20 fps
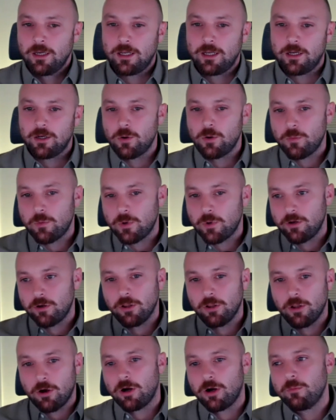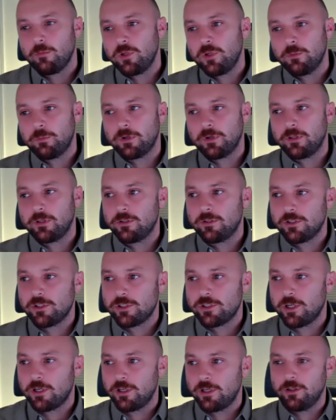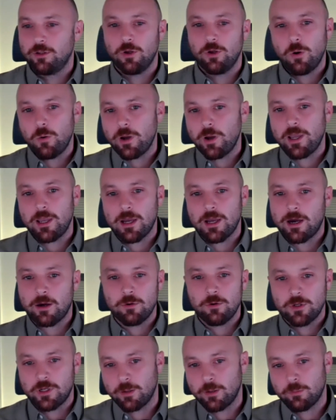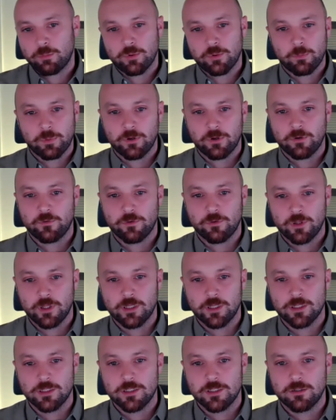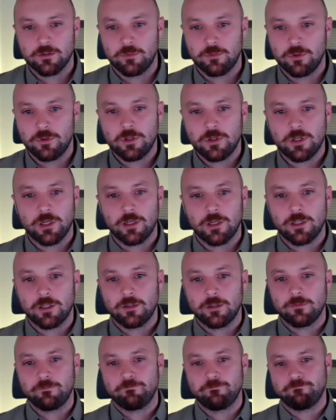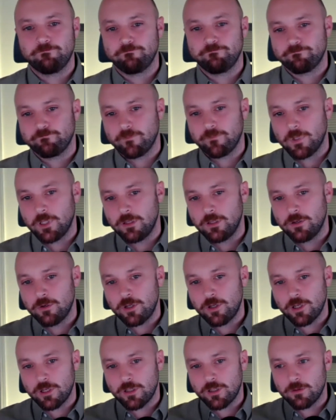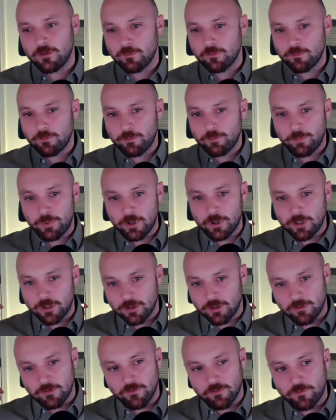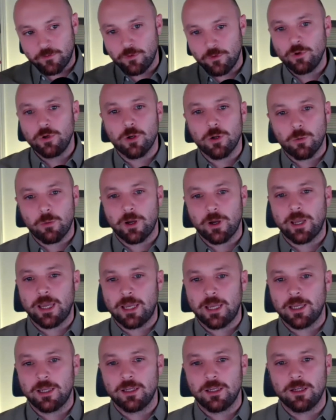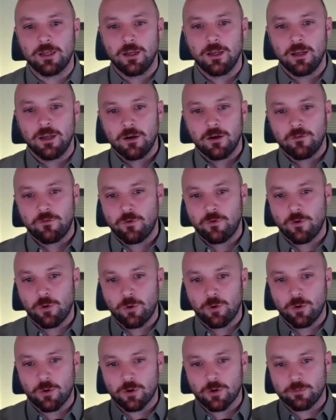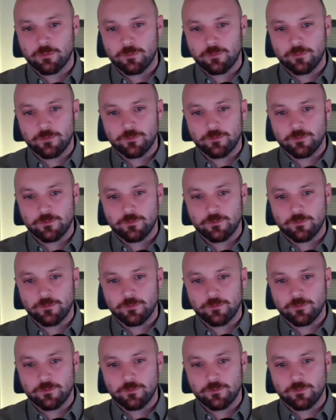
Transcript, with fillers: and I don't want to alarm you, but there's no way how you can prepare for this. You can, you can, put food away for